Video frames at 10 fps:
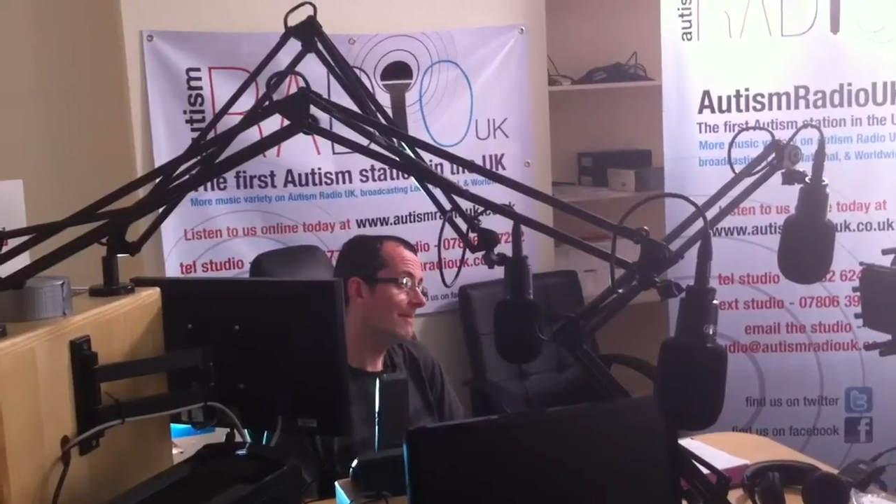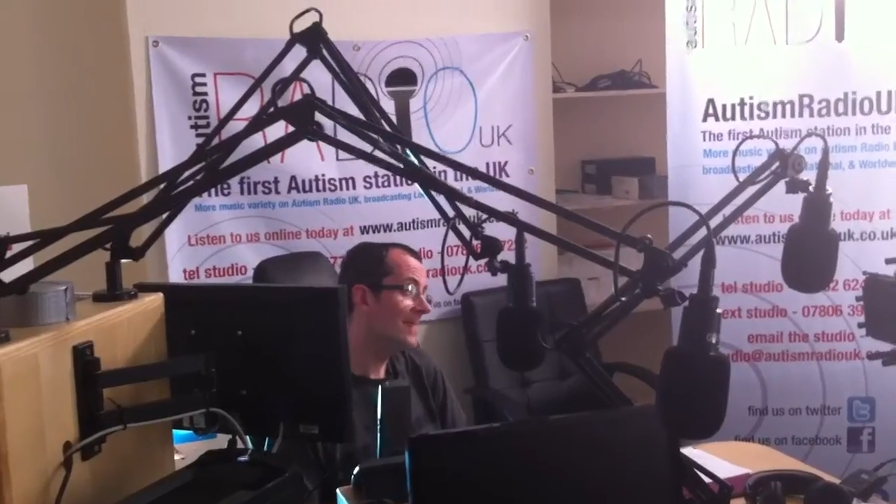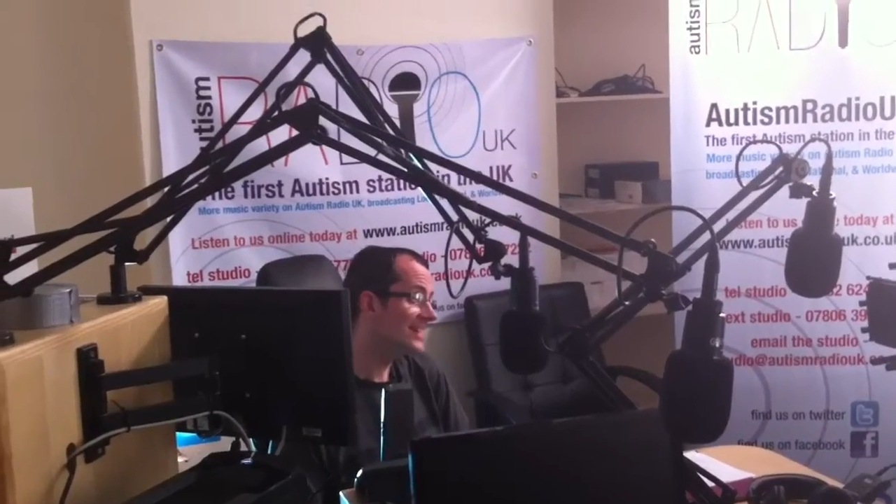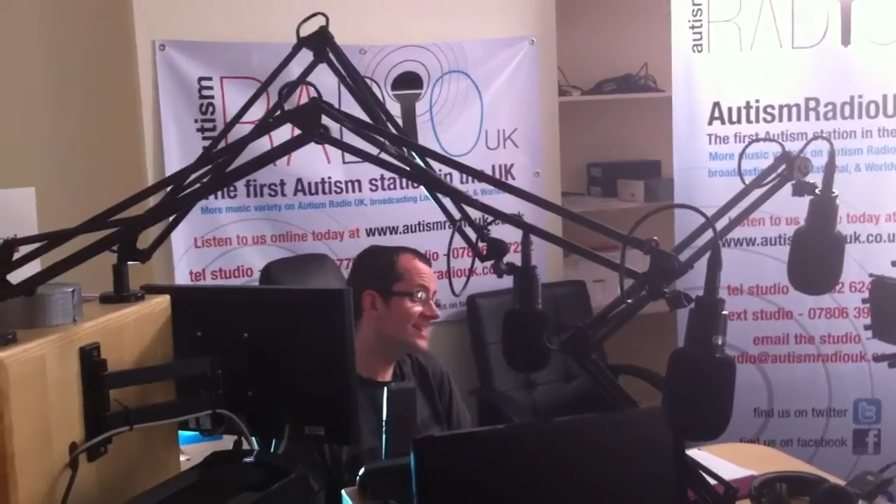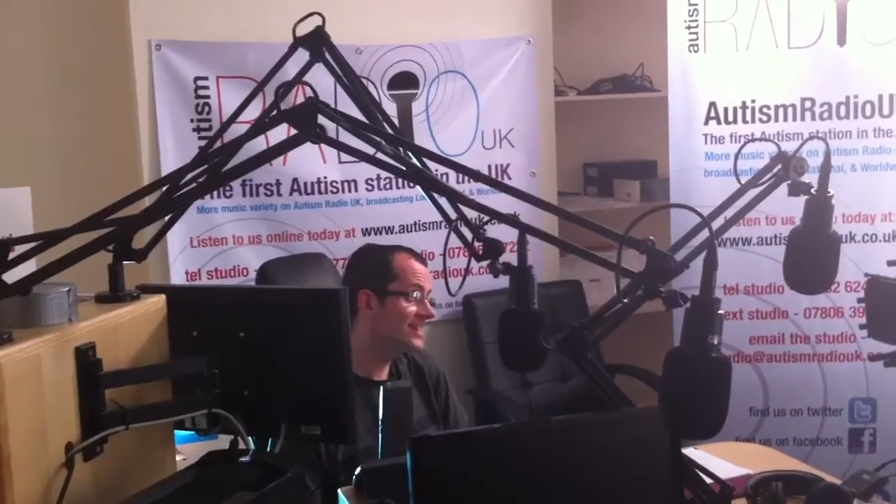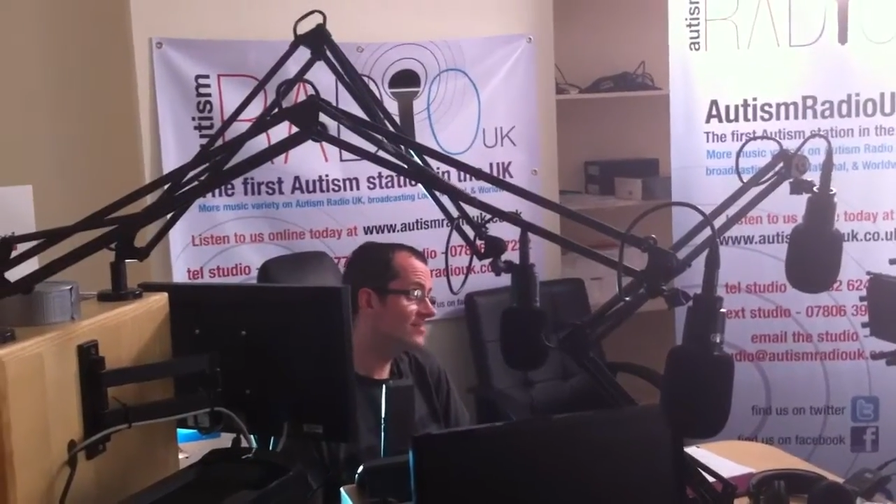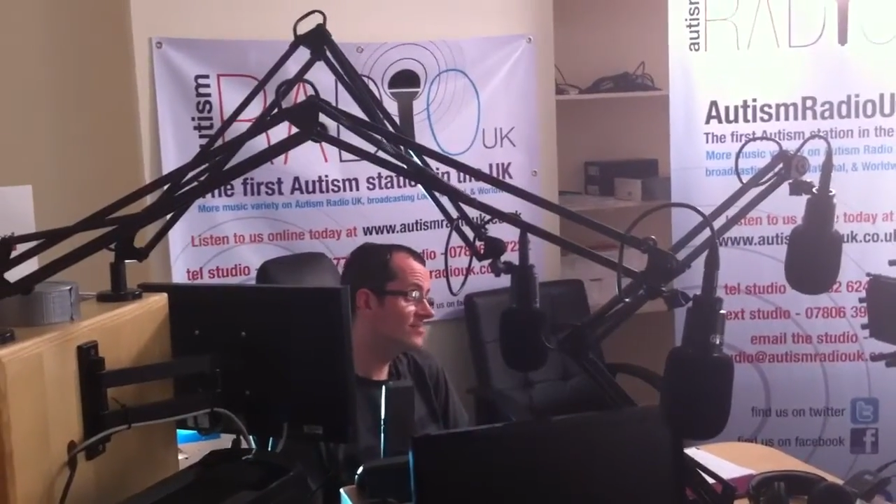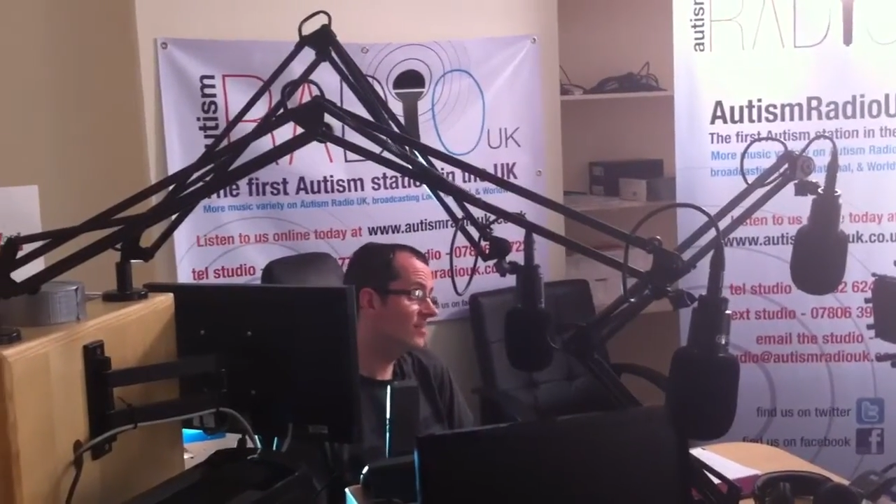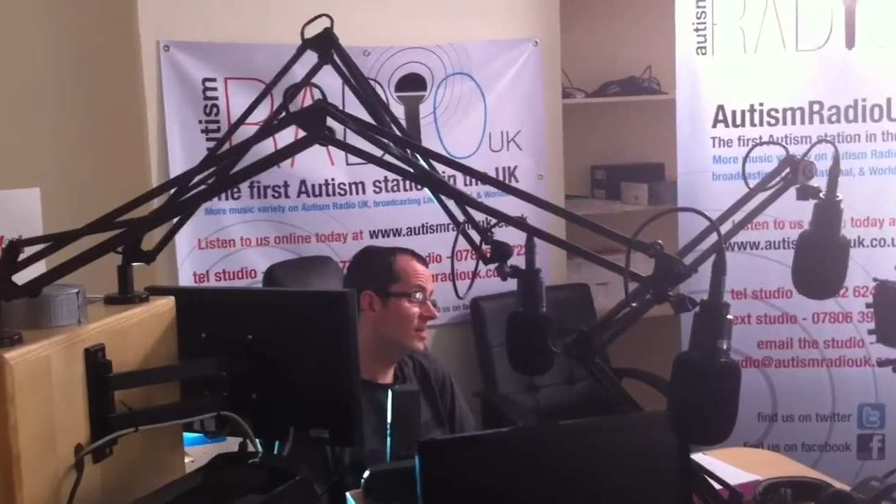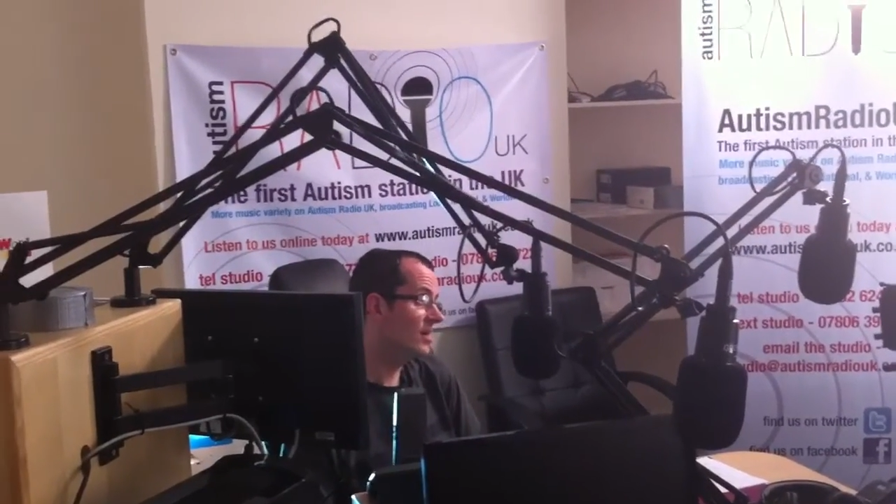making
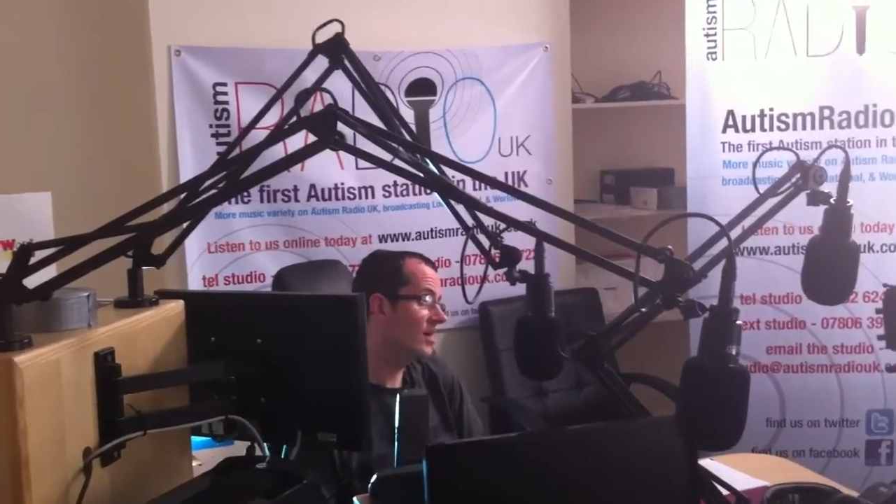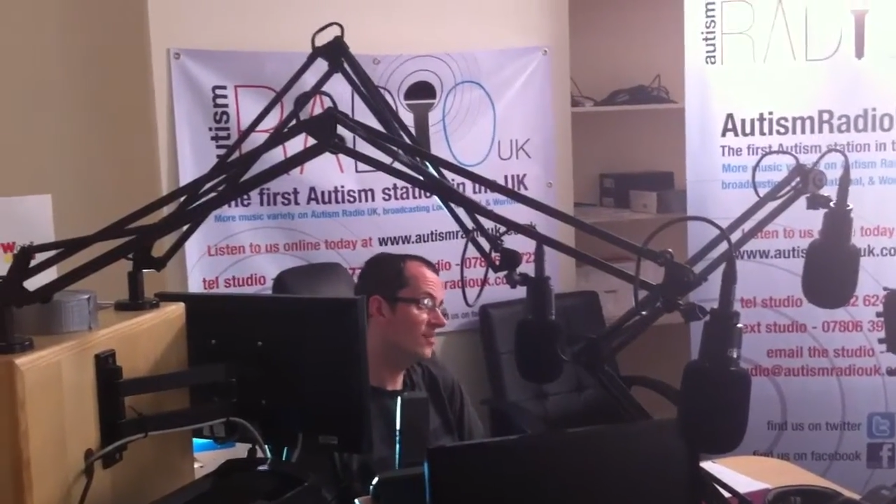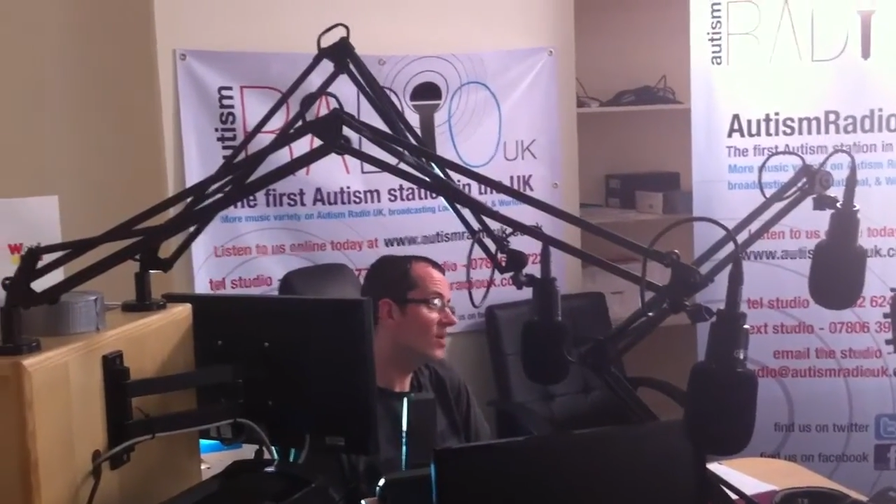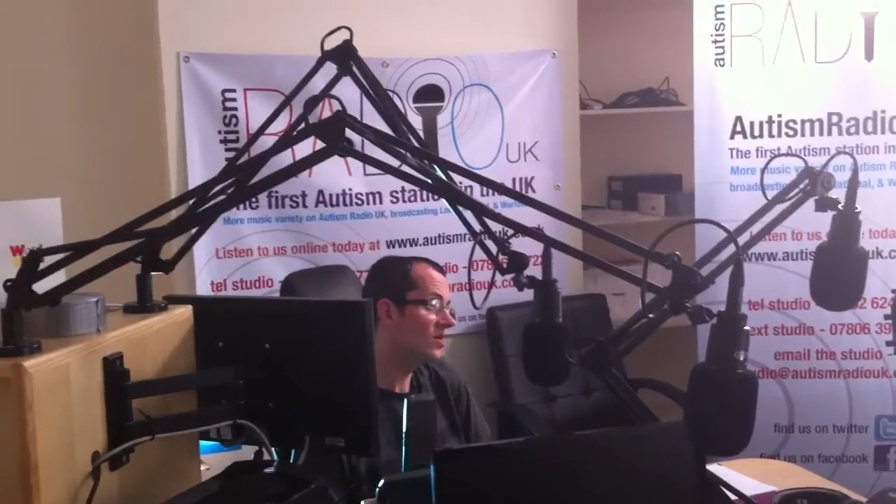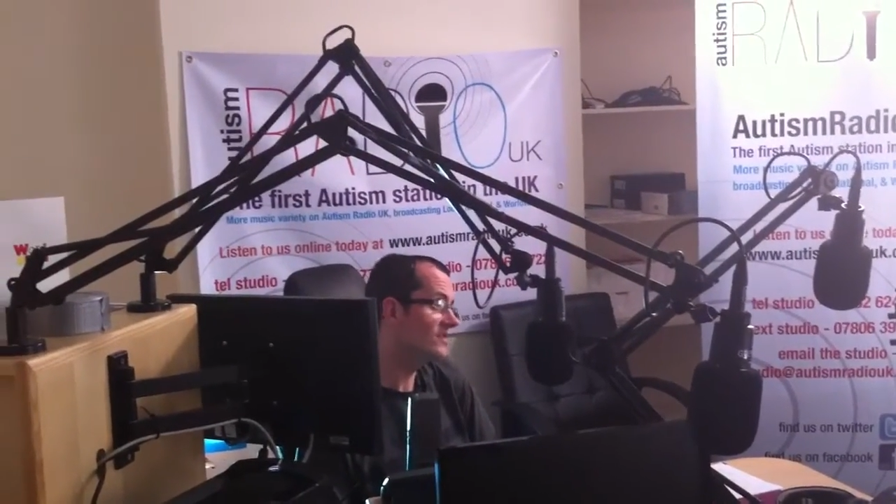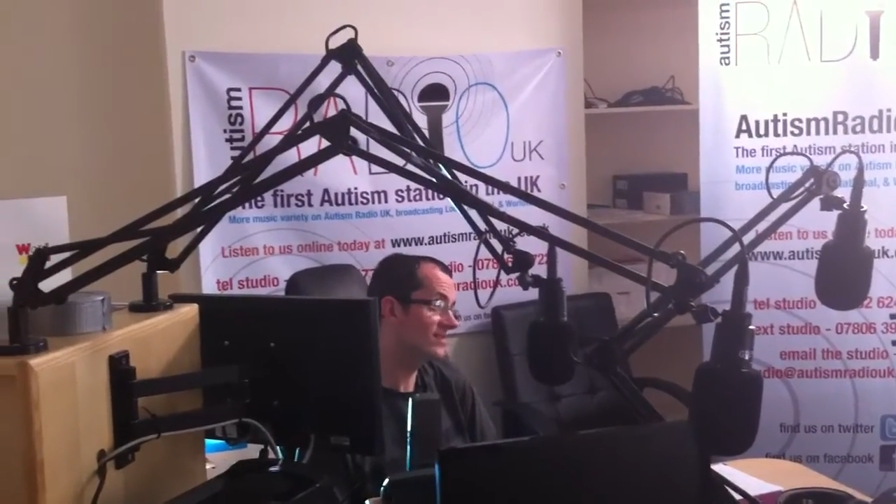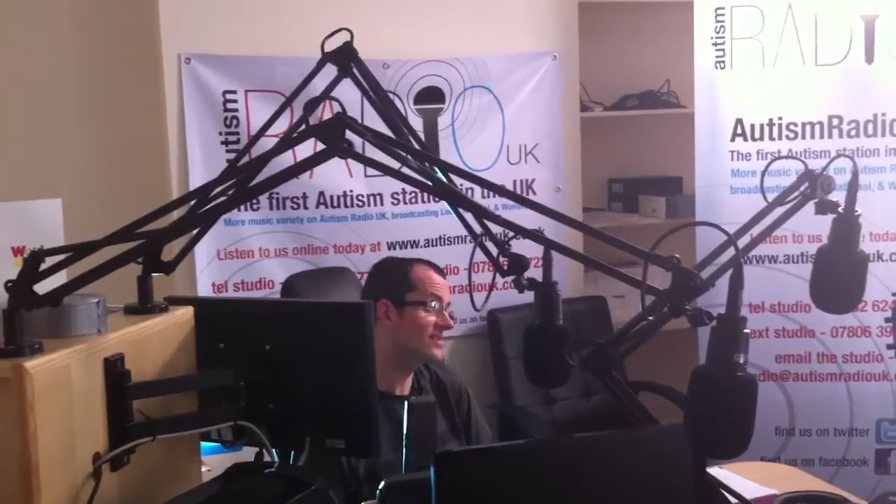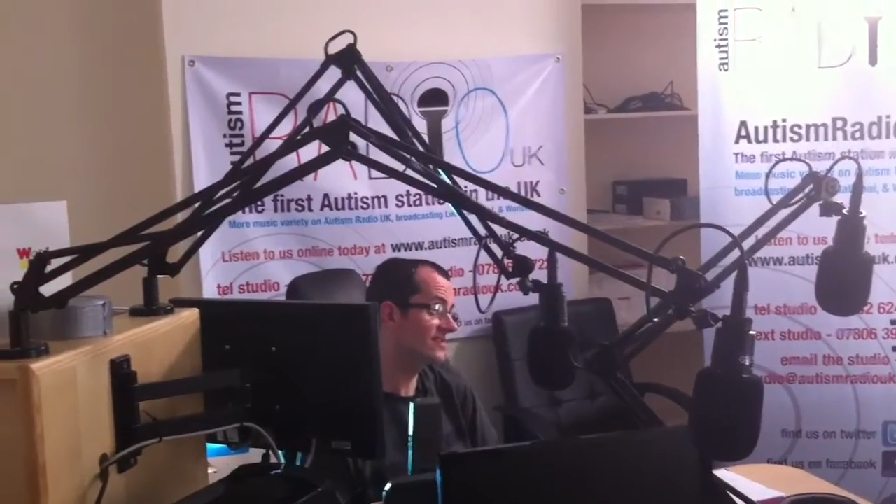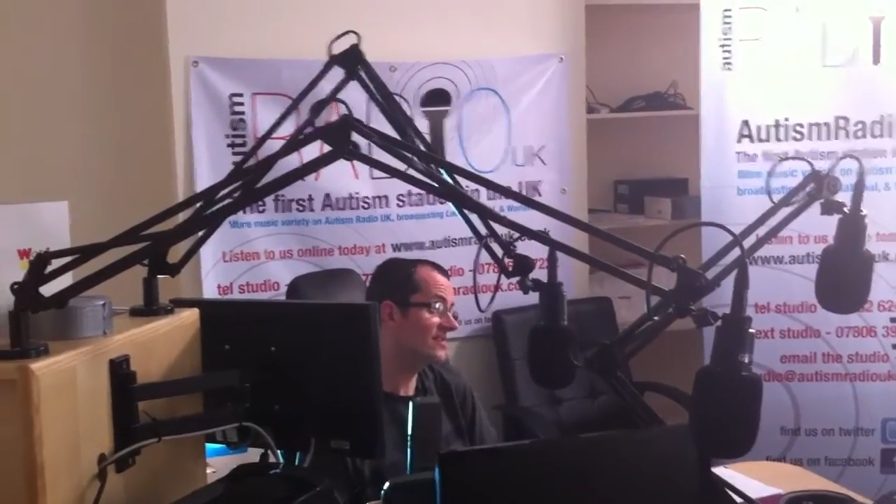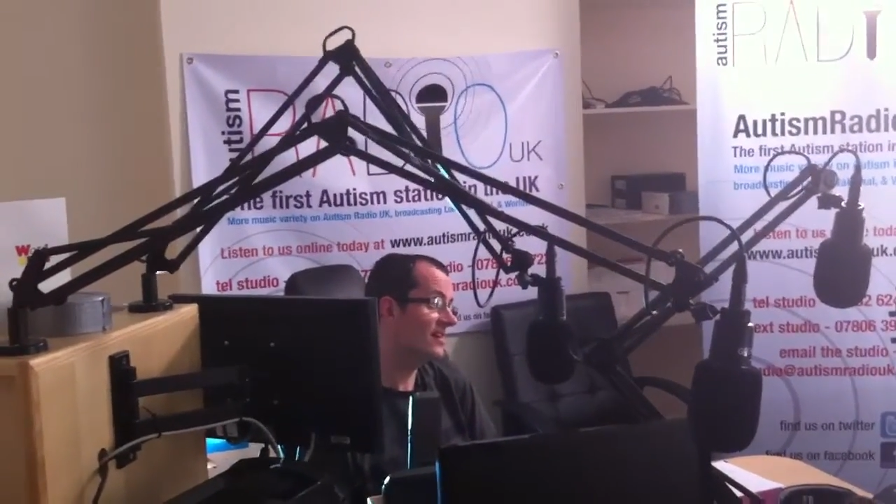them a part of
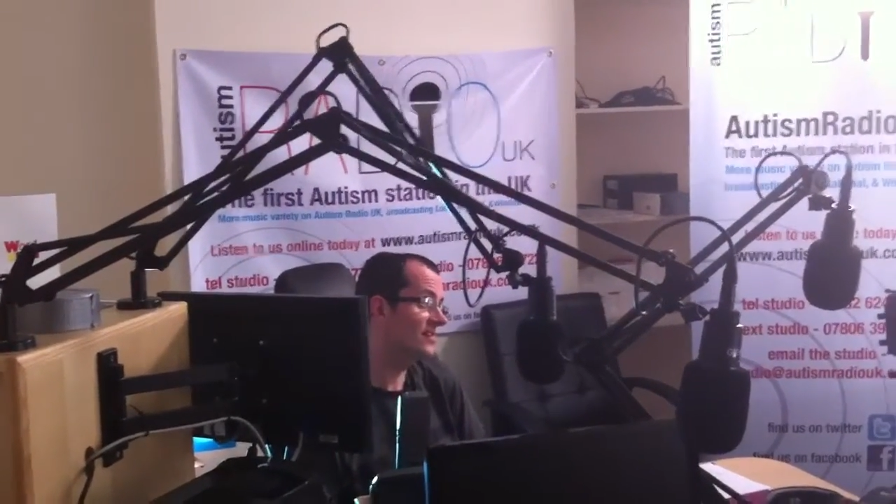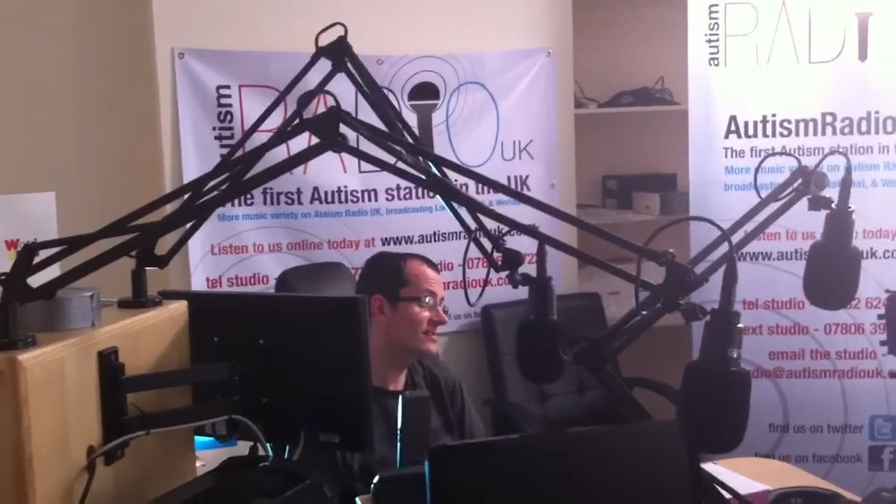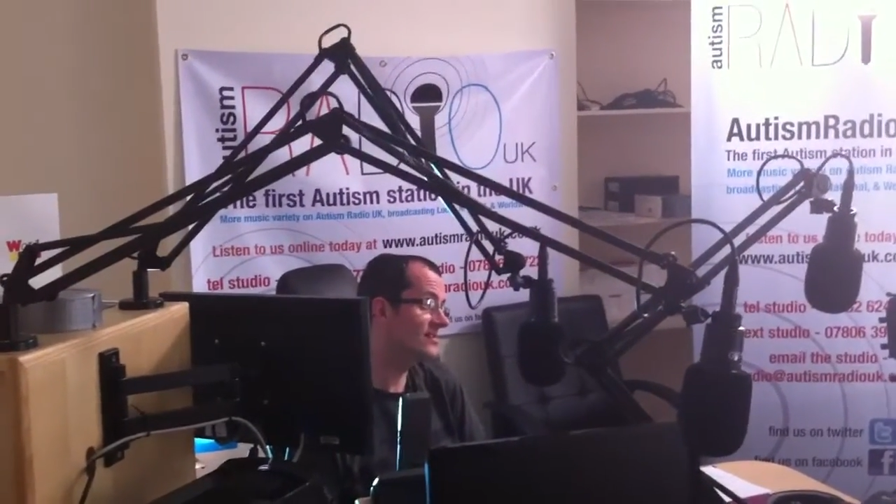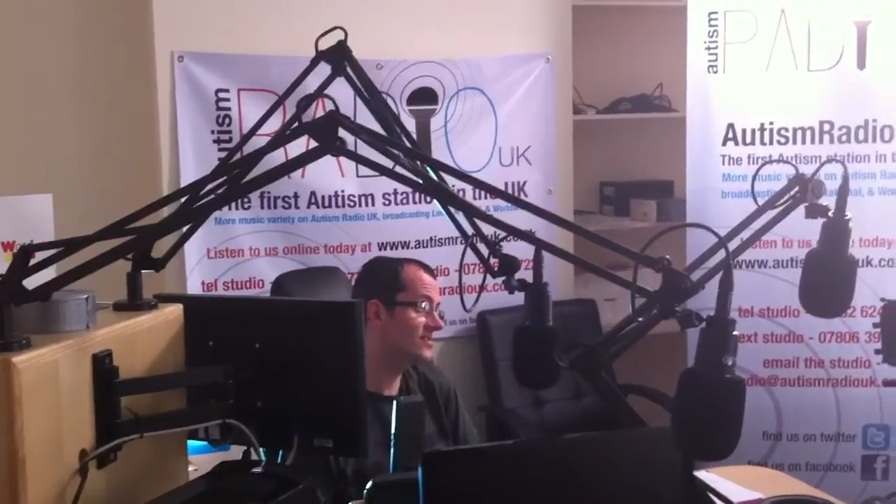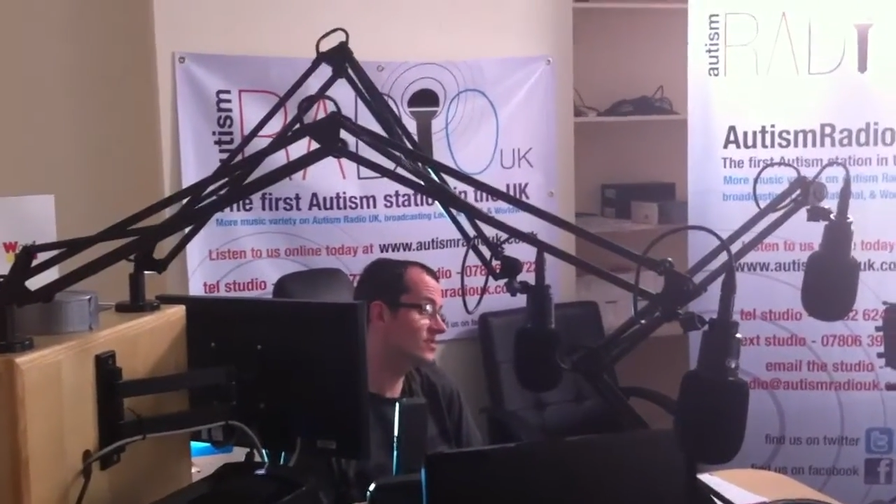society,